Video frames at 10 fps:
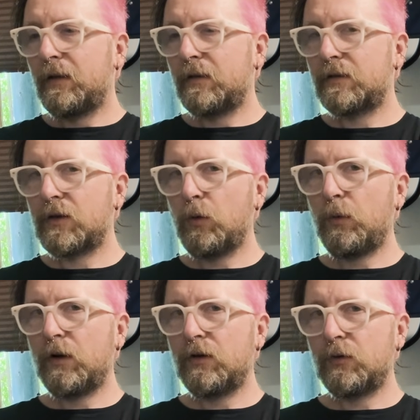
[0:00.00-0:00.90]
So what
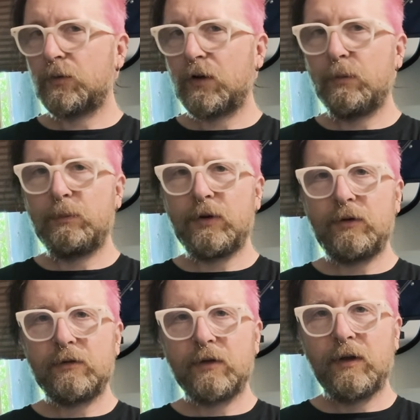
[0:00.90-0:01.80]
we're going to do is we're going to
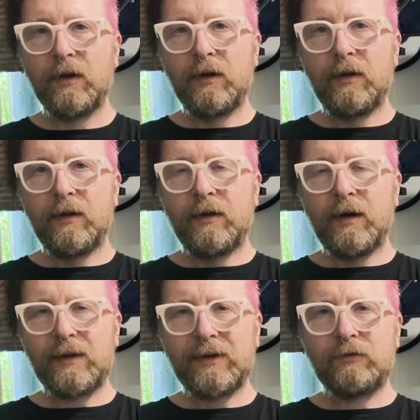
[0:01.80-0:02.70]
build
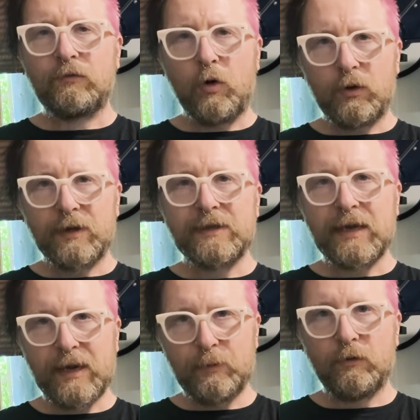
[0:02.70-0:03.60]
a little rolly
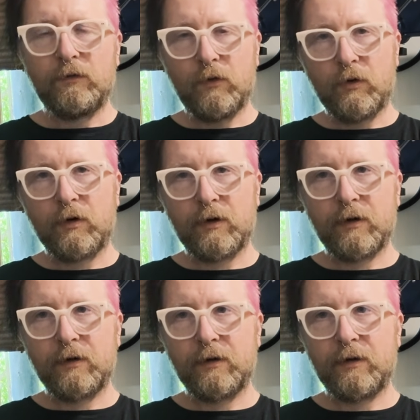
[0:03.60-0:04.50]
table for it.
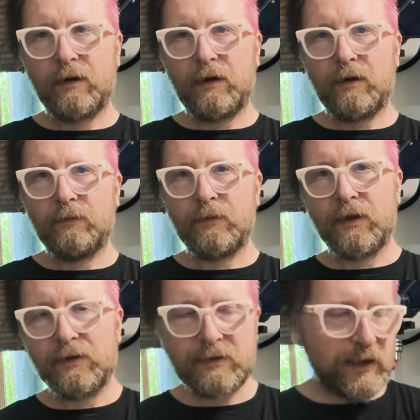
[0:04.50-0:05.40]

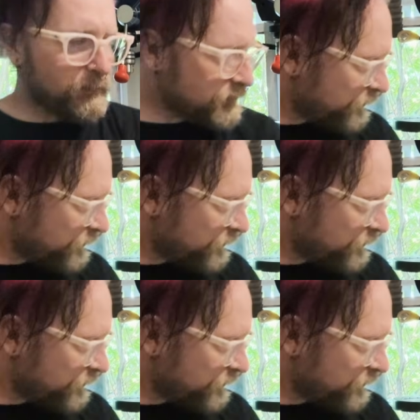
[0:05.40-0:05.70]
Now this table's